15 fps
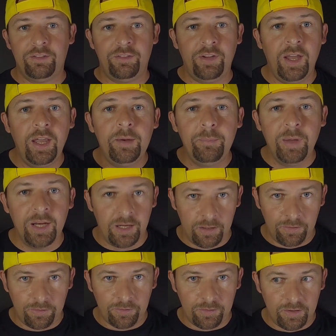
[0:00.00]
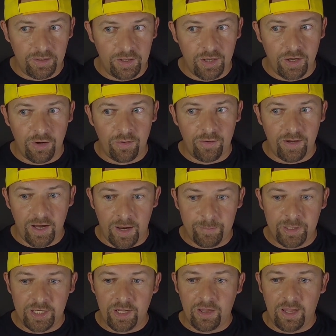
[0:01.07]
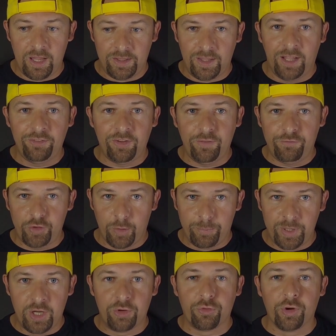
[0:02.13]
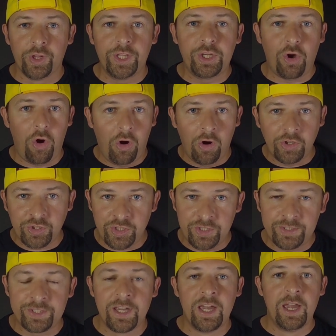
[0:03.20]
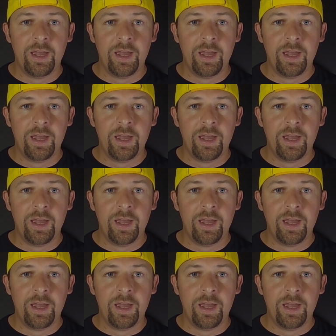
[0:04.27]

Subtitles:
10 minutes, you know. I mean, and that's if you're being really cautious,